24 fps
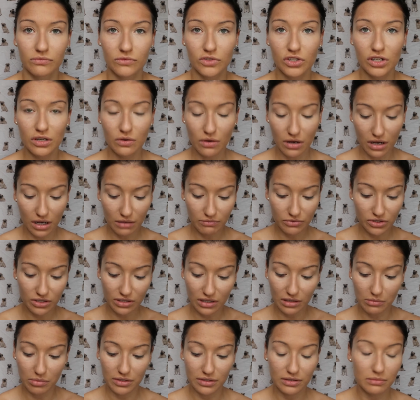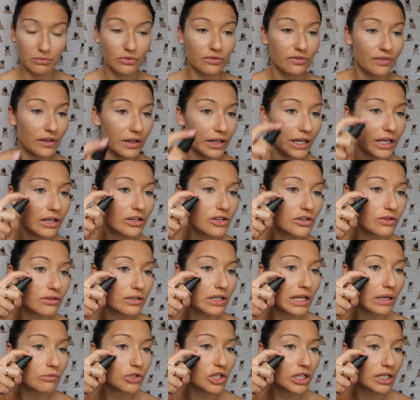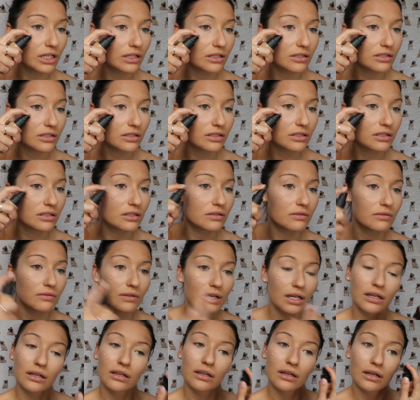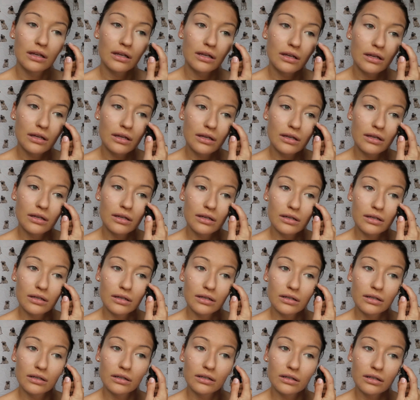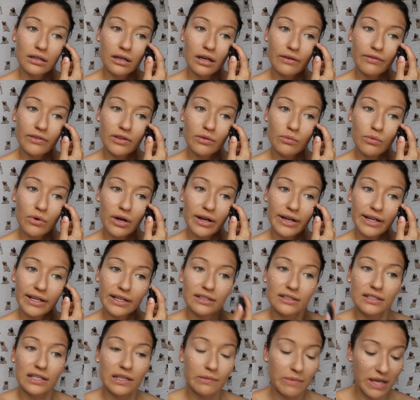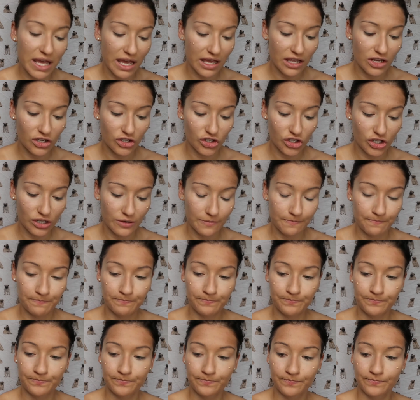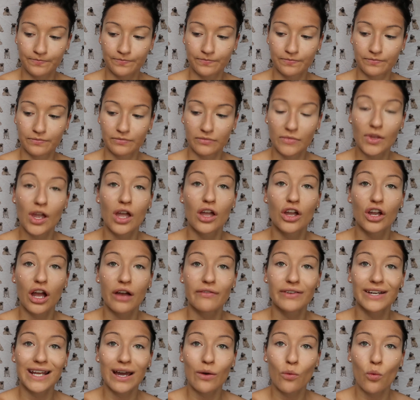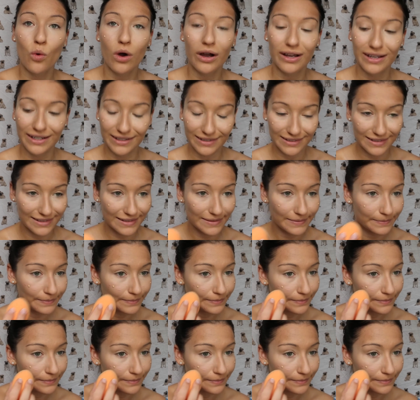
Do you know what? I'm just going to put some more foundation on them cheeks just to cover the white, TBH. Cover that white.